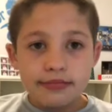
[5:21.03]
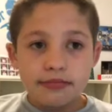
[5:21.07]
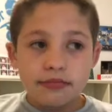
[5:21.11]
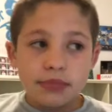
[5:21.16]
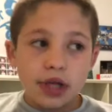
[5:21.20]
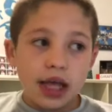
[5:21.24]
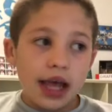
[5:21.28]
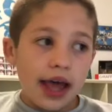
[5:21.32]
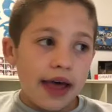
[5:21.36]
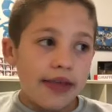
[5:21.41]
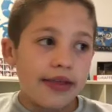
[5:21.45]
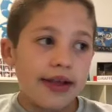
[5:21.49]

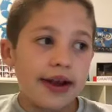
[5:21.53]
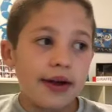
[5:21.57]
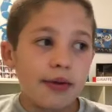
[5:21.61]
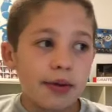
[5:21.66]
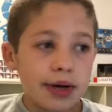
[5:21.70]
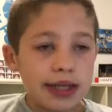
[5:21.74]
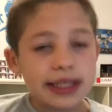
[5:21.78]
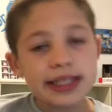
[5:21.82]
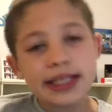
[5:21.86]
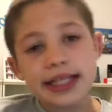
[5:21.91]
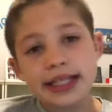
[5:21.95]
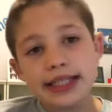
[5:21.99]
But yeah, they
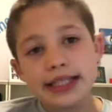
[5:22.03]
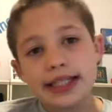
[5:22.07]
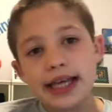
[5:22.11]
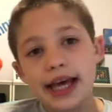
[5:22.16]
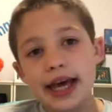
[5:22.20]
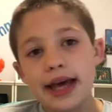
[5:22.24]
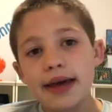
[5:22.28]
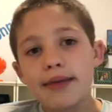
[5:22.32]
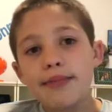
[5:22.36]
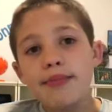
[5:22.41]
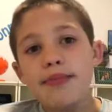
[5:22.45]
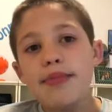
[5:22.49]
win this
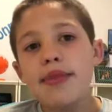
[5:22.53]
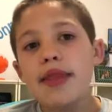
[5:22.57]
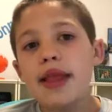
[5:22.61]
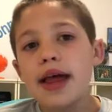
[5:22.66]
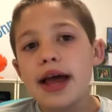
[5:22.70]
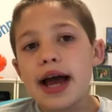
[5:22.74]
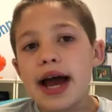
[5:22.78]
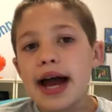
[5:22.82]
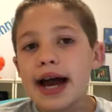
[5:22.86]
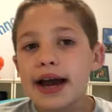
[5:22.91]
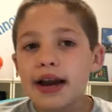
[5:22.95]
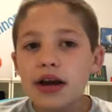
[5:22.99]
game
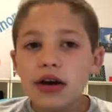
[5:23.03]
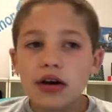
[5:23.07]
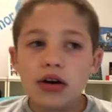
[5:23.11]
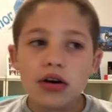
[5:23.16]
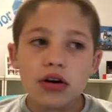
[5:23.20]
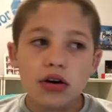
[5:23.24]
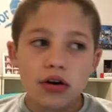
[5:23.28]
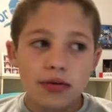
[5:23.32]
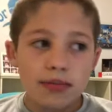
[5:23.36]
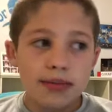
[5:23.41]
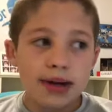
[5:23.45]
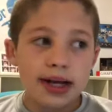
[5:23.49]
at
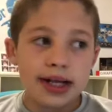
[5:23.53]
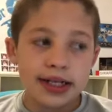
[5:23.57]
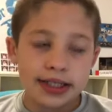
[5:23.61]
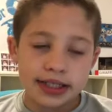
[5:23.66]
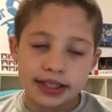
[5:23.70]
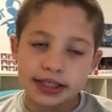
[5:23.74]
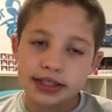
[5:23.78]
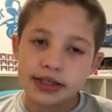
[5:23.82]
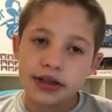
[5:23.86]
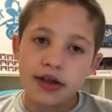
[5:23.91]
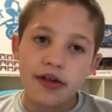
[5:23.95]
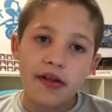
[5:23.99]
home
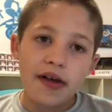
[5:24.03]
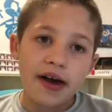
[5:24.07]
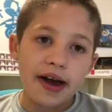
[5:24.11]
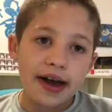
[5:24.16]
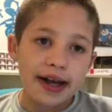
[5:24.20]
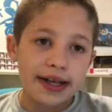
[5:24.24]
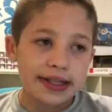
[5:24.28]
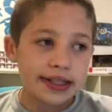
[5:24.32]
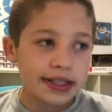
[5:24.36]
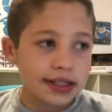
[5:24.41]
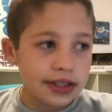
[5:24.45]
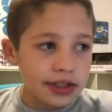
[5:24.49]
as the
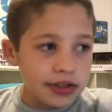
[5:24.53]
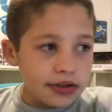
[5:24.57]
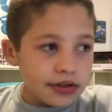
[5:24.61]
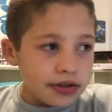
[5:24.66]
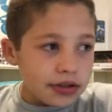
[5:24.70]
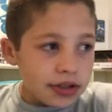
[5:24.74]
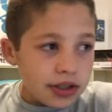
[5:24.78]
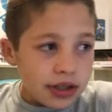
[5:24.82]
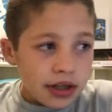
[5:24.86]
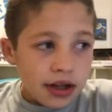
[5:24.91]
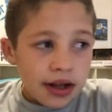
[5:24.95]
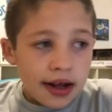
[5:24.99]
Lions
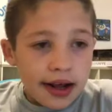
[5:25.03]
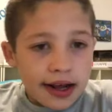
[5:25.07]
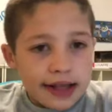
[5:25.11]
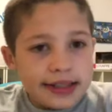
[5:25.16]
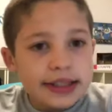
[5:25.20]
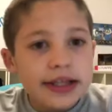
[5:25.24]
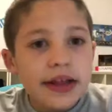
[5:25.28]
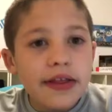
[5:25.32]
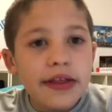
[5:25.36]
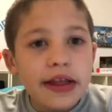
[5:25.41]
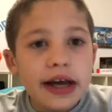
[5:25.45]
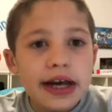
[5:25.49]
lose.
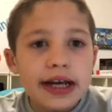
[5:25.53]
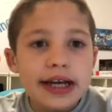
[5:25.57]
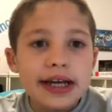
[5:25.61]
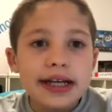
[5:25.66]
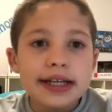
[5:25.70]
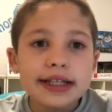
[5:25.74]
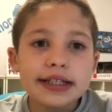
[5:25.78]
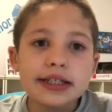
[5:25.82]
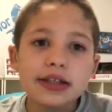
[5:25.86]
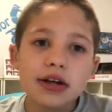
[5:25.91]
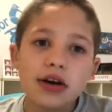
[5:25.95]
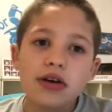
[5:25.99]
So the
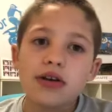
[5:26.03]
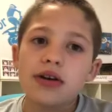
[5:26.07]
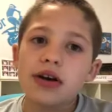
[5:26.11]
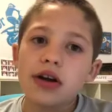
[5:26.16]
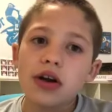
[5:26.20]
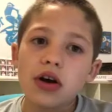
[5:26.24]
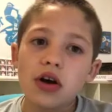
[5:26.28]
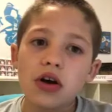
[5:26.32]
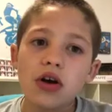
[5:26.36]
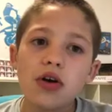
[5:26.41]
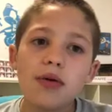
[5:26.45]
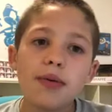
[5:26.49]
Lions are
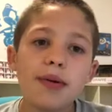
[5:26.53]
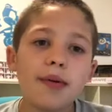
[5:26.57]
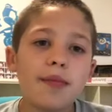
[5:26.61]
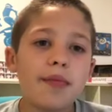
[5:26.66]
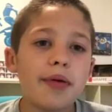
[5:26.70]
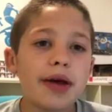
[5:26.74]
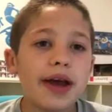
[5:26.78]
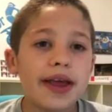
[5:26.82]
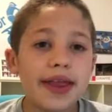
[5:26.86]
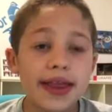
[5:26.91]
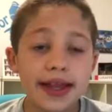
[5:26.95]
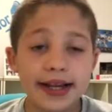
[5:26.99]
at home and
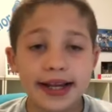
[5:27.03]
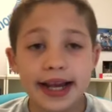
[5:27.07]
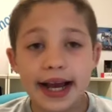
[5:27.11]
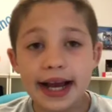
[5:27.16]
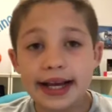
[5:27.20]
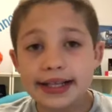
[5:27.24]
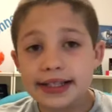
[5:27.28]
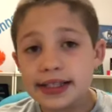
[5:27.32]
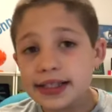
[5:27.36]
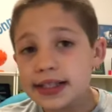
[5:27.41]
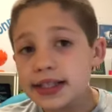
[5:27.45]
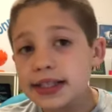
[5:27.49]
play the
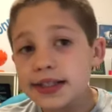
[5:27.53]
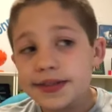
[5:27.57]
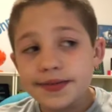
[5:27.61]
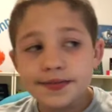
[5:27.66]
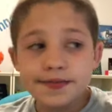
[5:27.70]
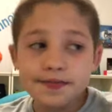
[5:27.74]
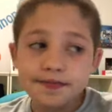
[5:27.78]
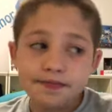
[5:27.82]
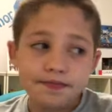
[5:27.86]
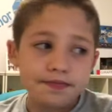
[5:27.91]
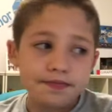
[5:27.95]
Texans